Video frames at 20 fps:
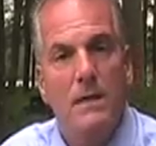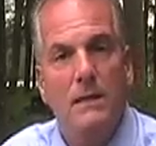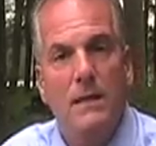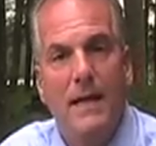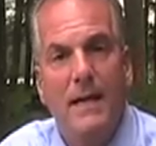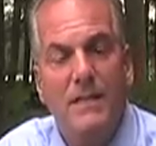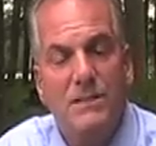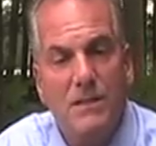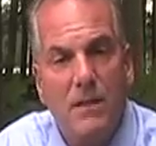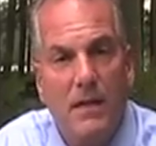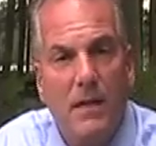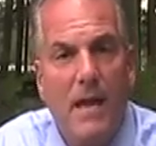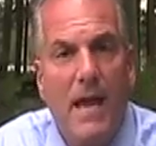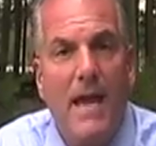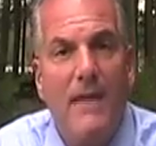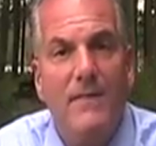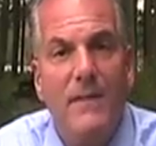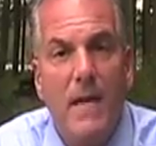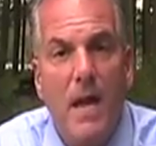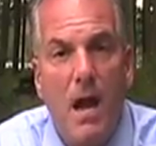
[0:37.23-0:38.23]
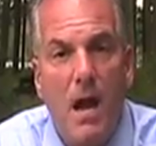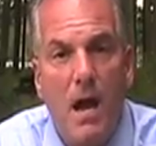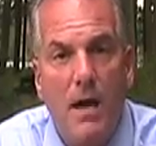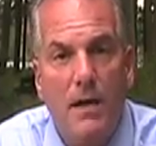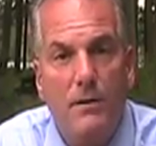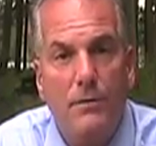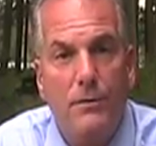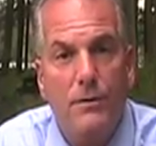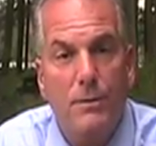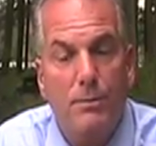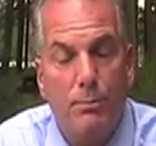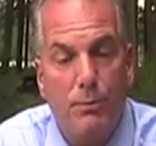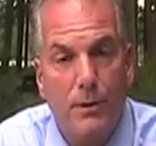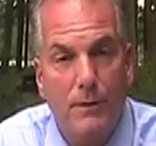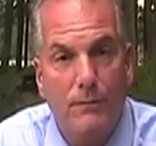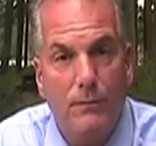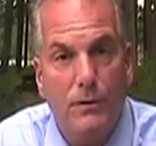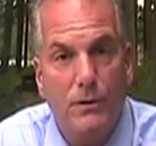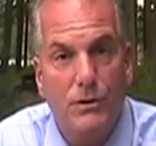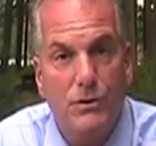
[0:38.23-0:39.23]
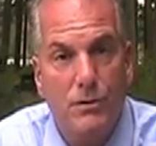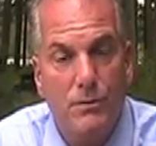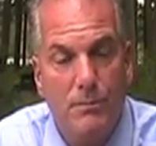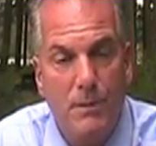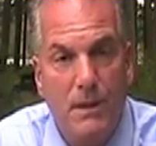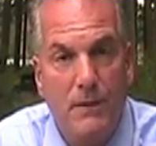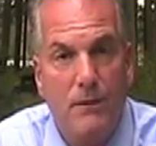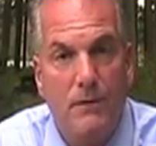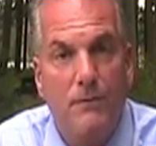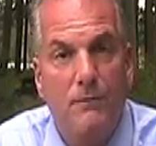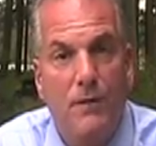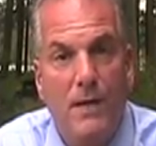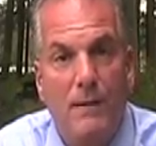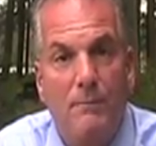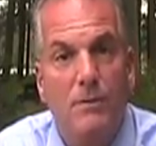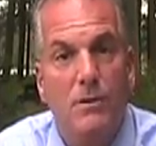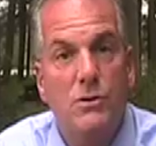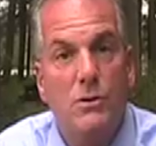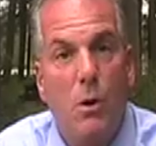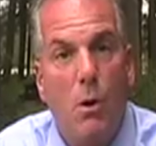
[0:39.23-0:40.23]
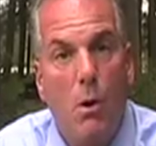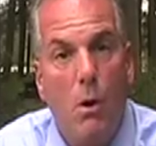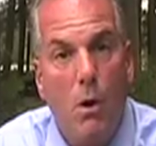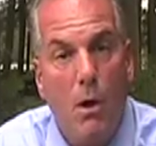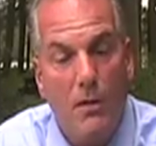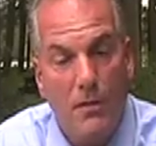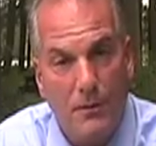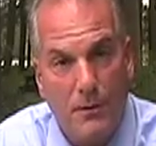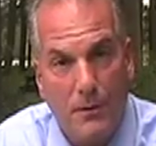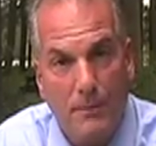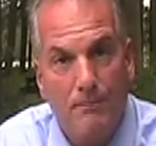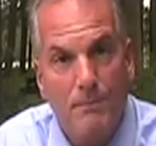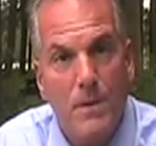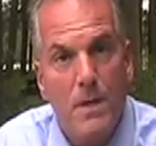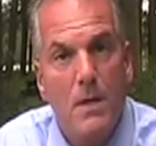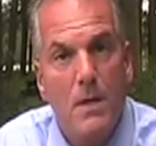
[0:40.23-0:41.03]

Last night I had the honor and the privilege to meet the famous author,